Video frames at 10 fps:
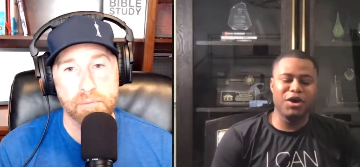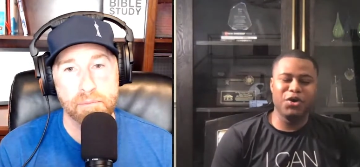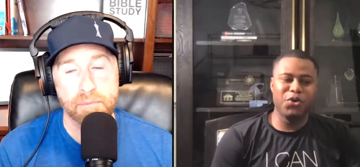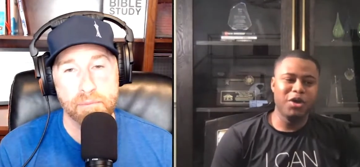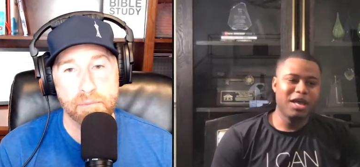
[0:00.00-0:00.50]

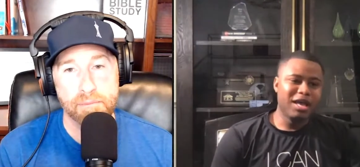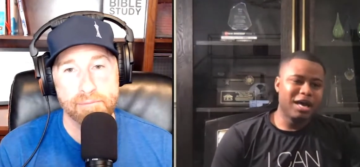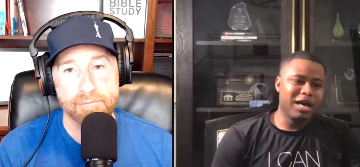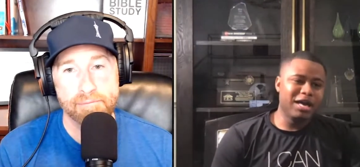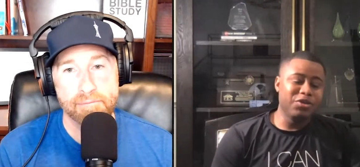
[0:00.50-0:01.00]
Speaker 1: know,
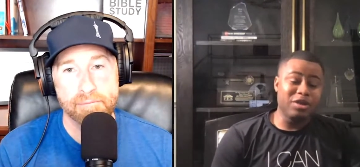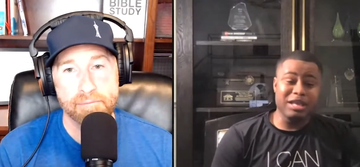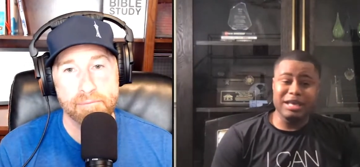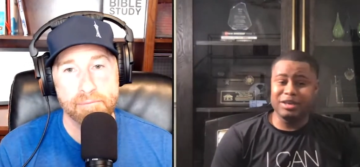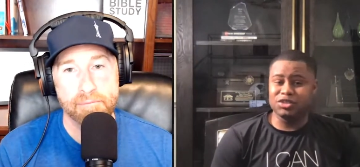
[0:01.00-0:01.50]
uh, you can
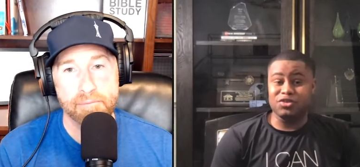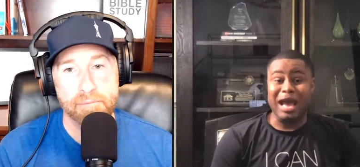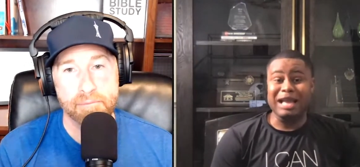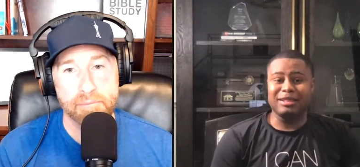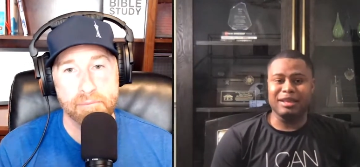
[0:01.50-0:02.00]
get
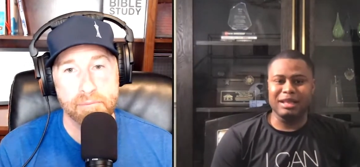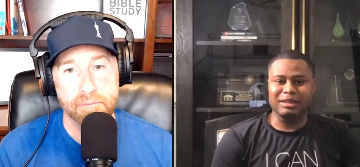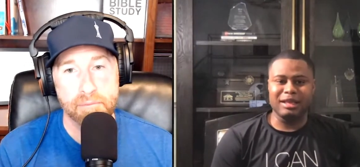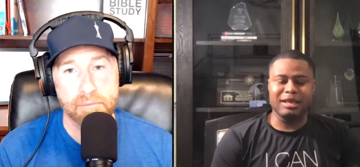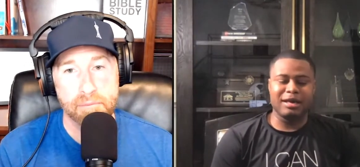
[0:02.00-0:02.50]
distracted. I
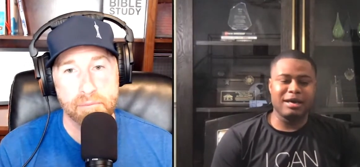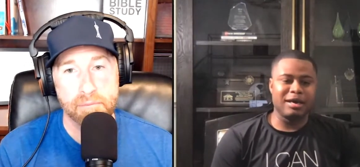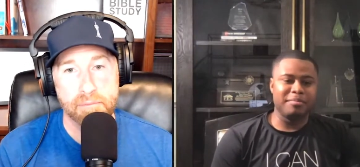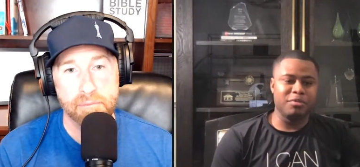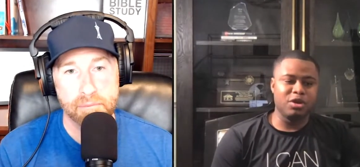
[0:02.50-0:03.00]
think
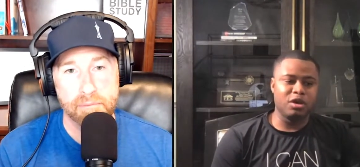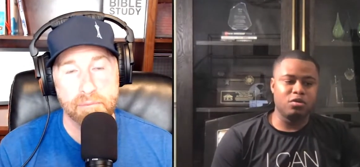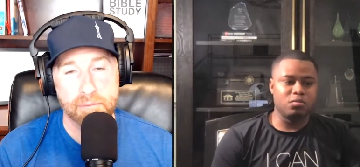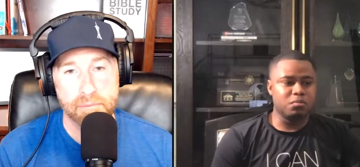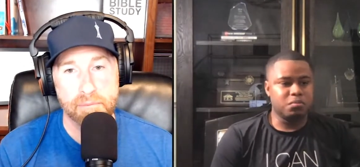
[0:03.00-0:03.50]
uh, you
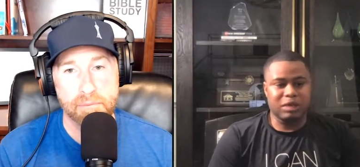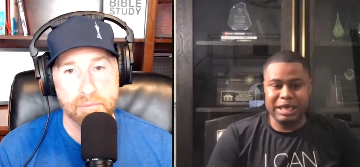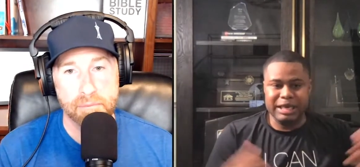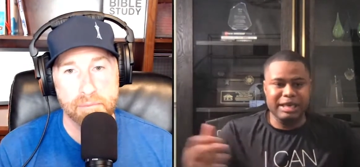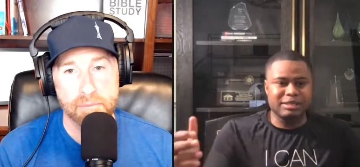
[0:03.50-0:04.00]
know
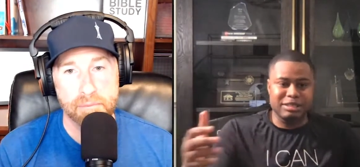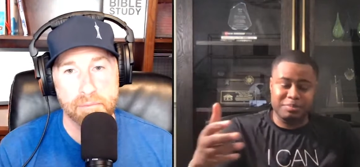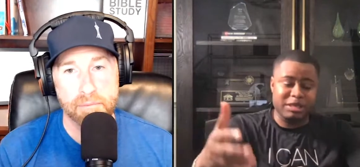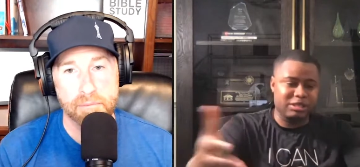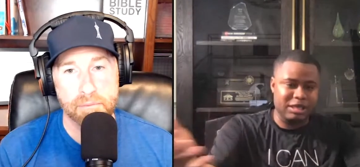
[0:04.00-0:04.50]
kids,
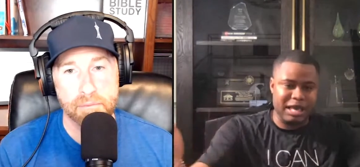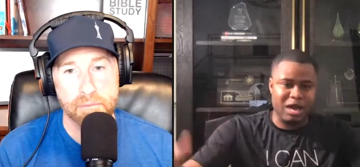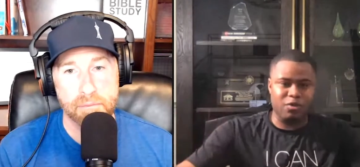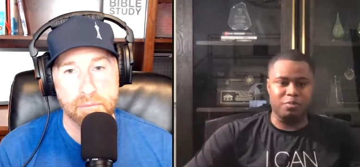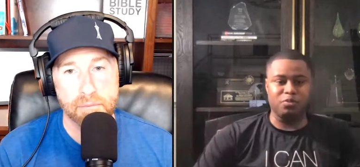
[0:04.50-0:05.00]
especially
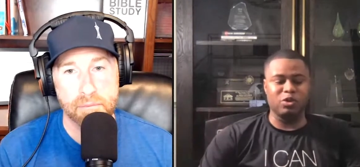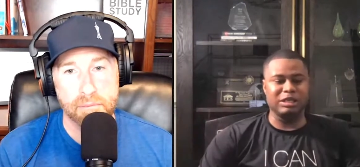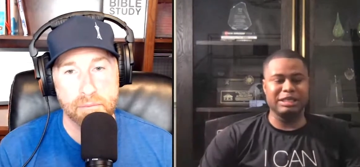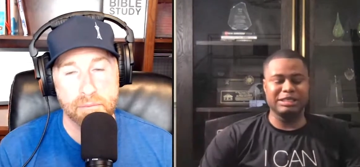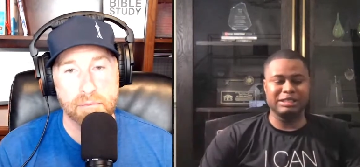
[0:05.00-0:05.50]
now with,
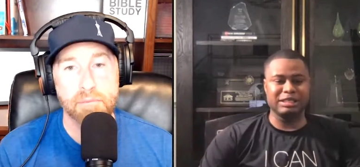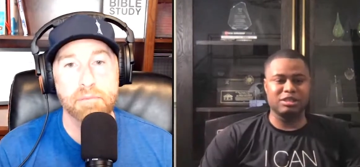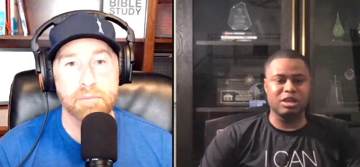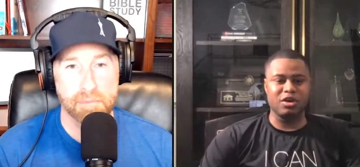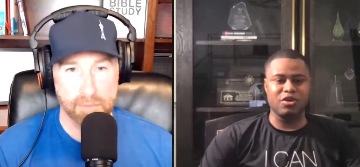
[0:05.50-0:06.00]
with
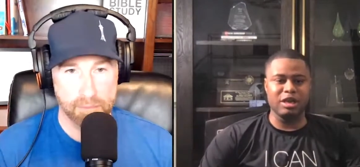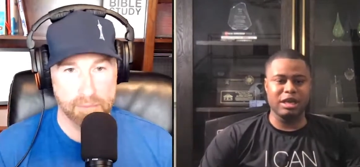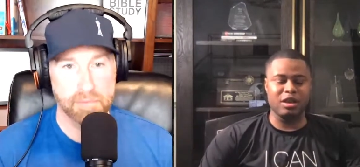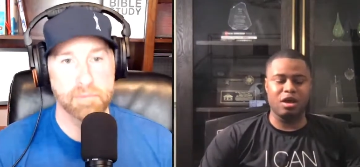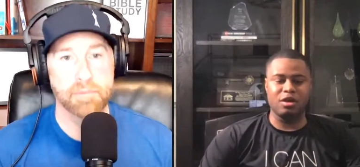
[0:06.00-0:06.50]
distance learning
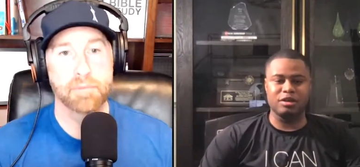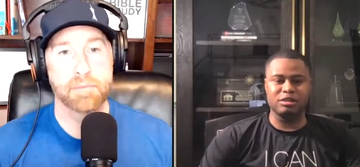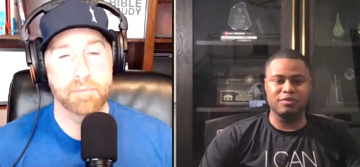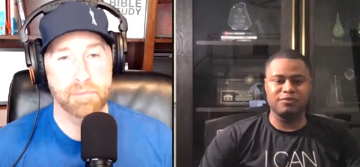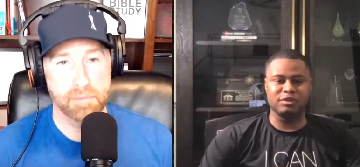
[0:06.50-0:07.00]
and all of this
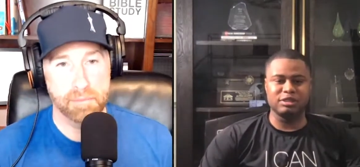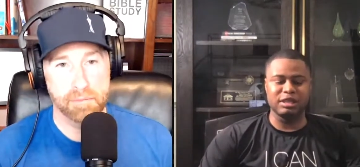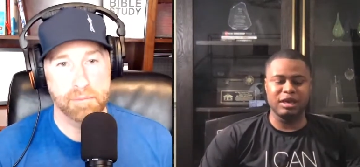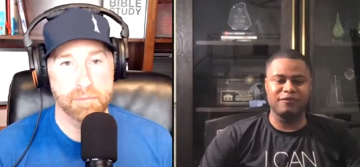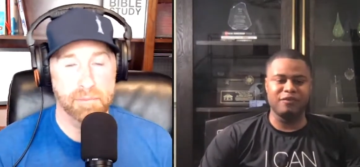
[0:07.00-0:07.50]
different
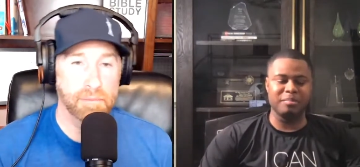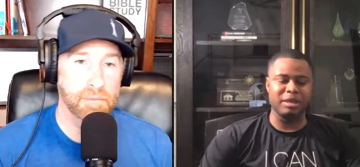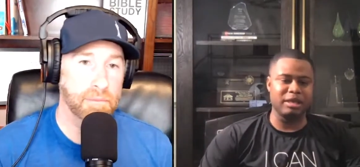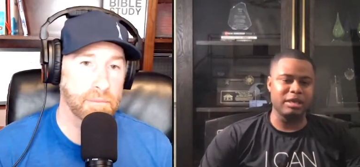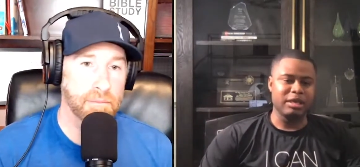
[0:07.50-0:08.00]
stuff. I
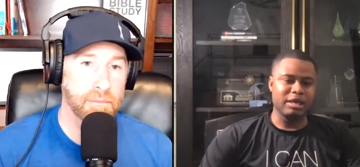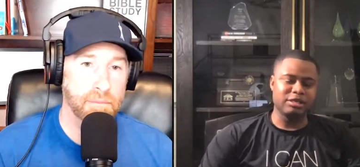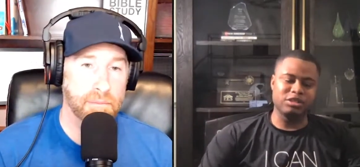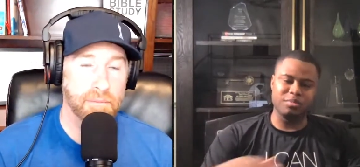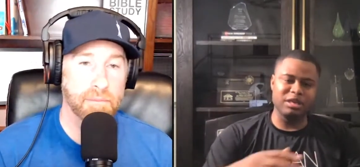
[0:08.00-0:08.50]
mean,
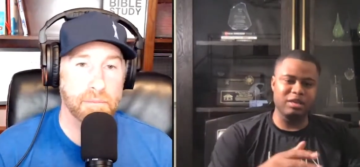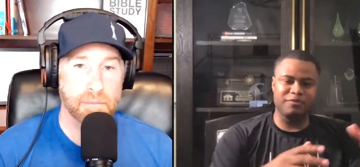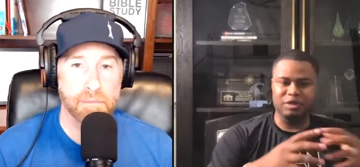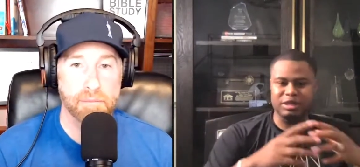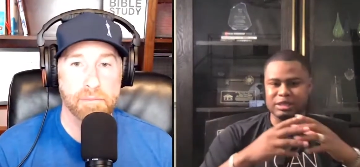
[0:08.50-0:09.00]
there's so many
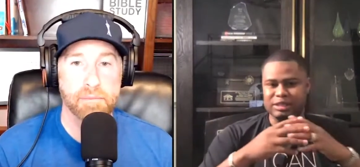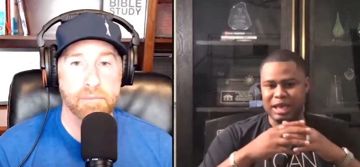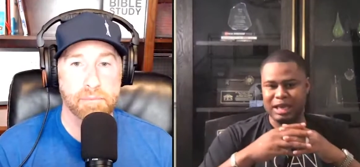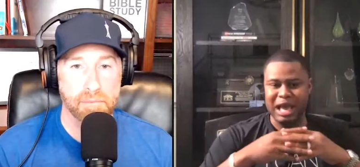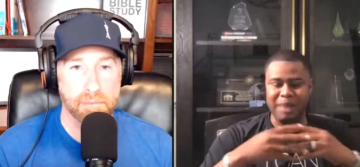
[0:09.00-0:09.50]
different things
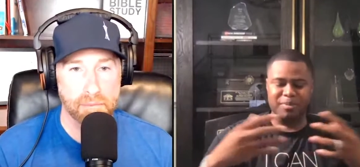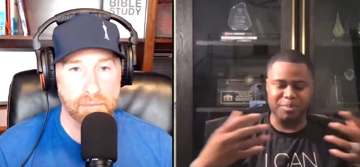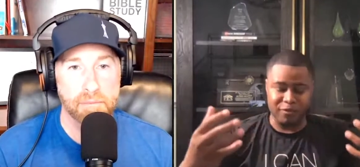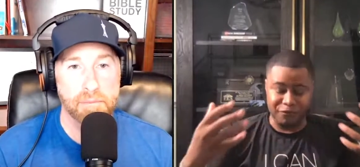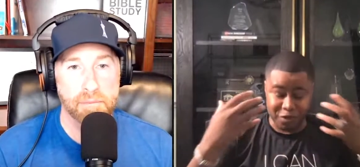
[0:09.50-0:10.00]
that can happen.
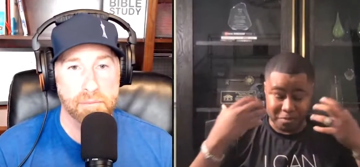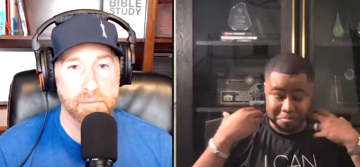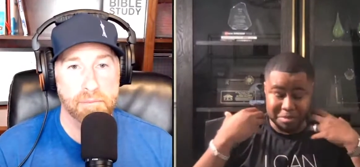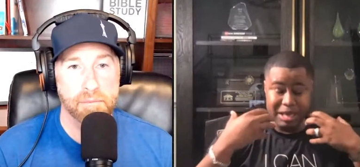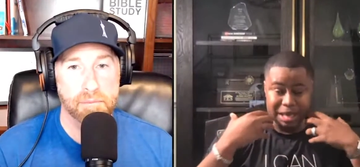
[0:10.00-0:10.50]
But for
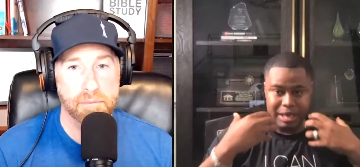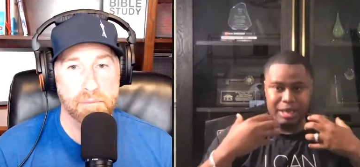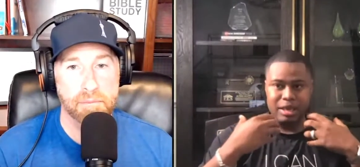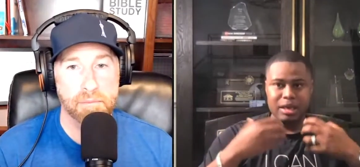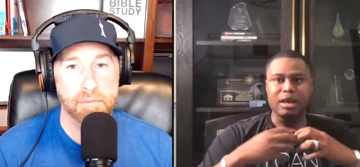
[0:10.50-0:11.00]

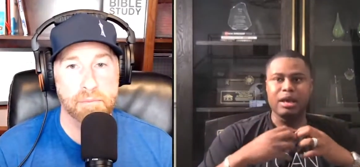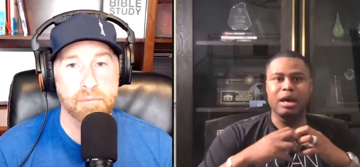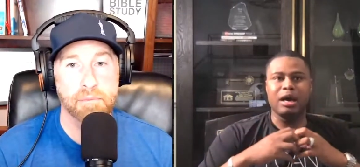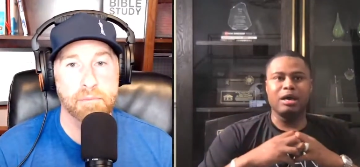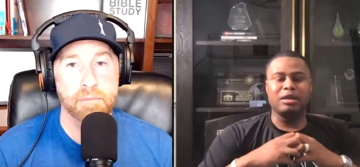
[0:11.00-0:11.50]
me,
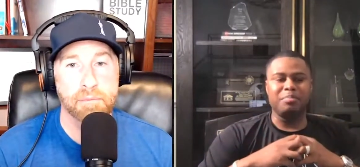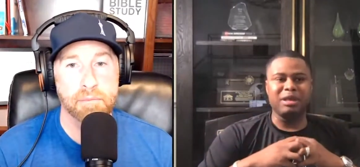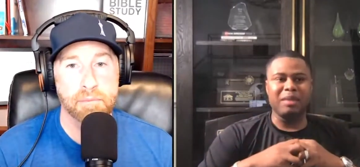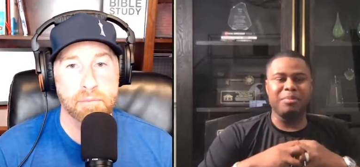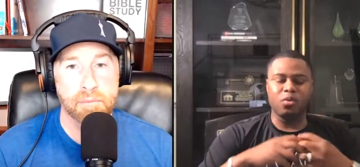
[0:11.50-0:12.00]
uh, to
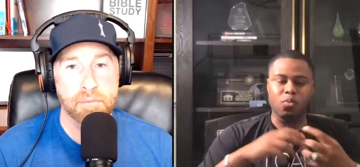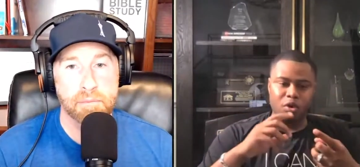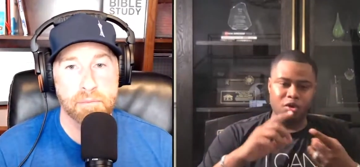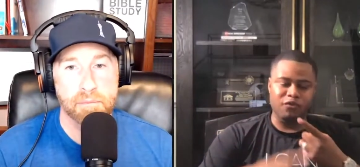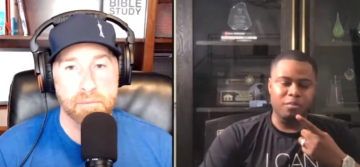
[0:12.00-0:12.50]
be able to
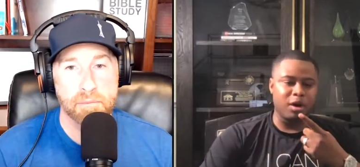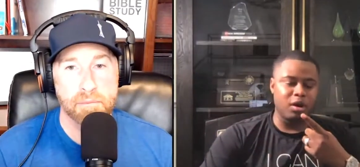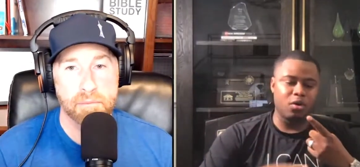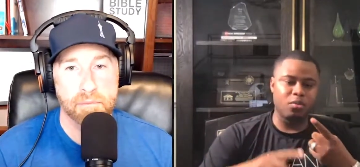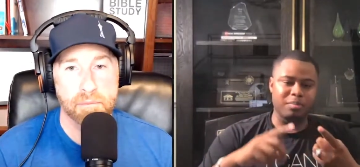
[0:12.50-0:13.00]
work from
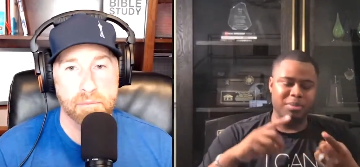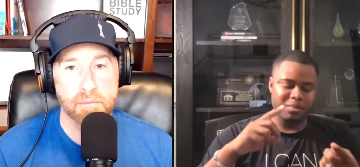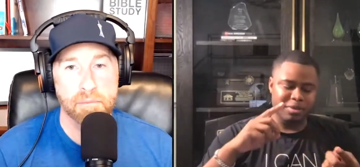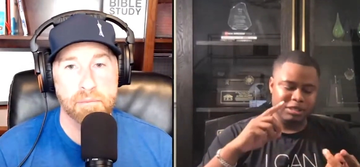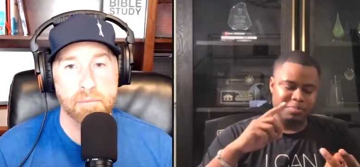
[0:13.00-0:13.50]
home and be
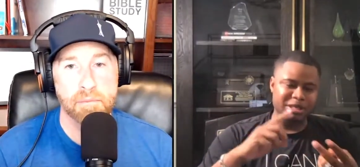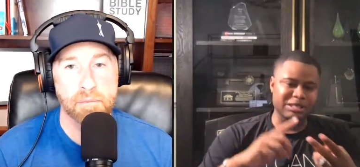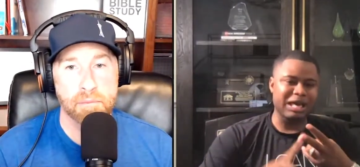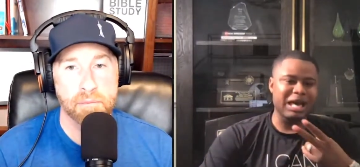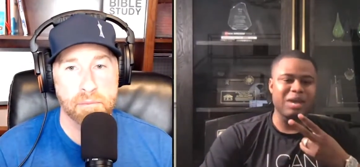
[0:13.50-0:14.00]
able to spend
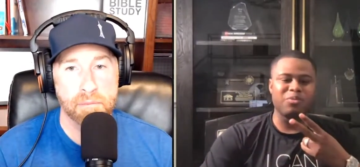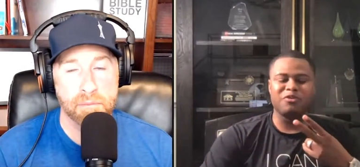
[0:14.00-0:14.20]
time